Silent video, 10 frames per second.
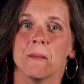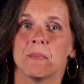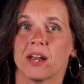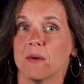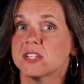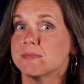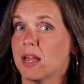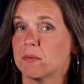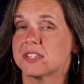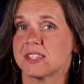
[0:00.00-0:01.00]
but I was
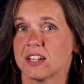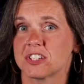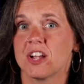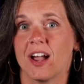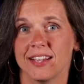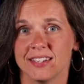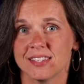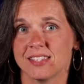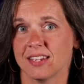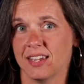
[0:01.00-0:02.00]
met with such
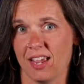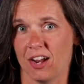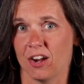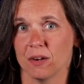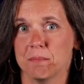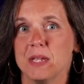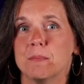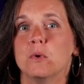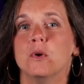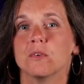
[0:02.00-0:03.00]
kindness and care.
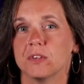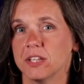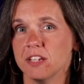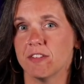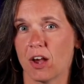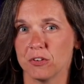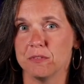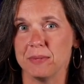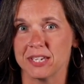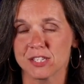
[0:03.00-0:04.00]
People who really
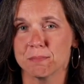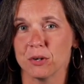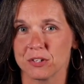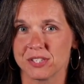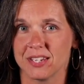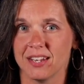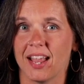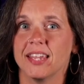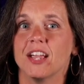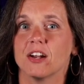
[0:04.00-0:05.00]
valued me as a person
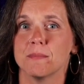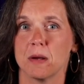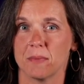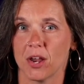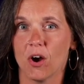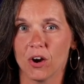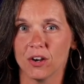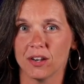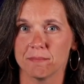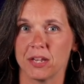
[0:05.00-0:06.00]
and cared about my
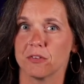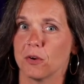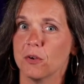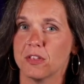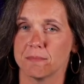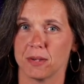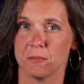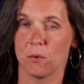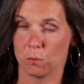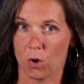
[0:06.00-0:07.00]
heart and my growth and my
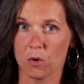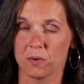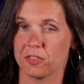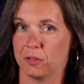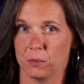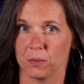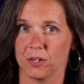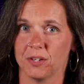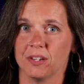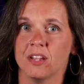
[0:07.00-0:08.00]
walk with the
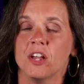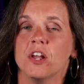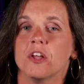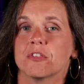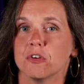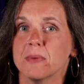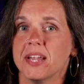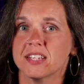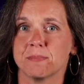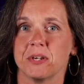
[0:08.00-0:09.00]
Lord. Through
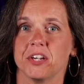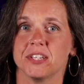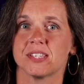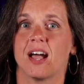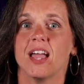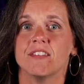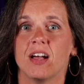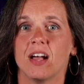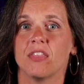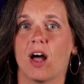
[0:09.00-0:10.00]
my experience, I have
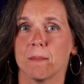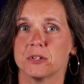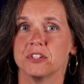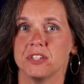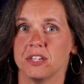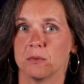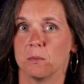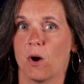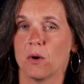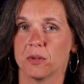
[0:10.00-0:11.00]
had the opportunity to
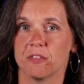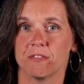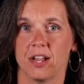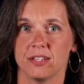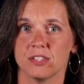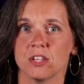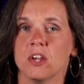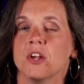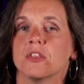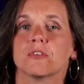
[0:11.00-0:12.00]
walk with friends
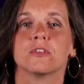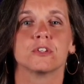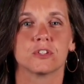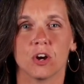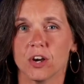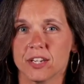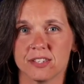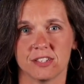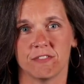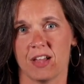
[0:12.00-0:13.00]
through the
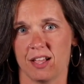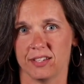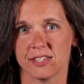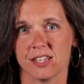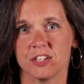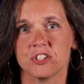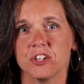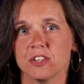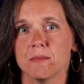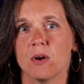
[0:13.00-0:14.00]
darkest of valleys and
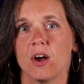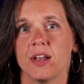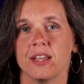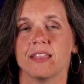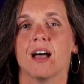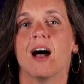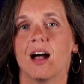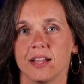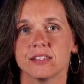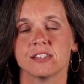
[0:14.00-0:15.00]
cheer them on in the
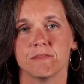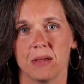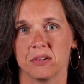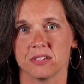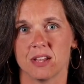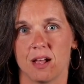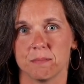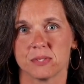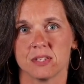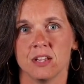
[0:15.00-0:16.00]
highest of mountaintops.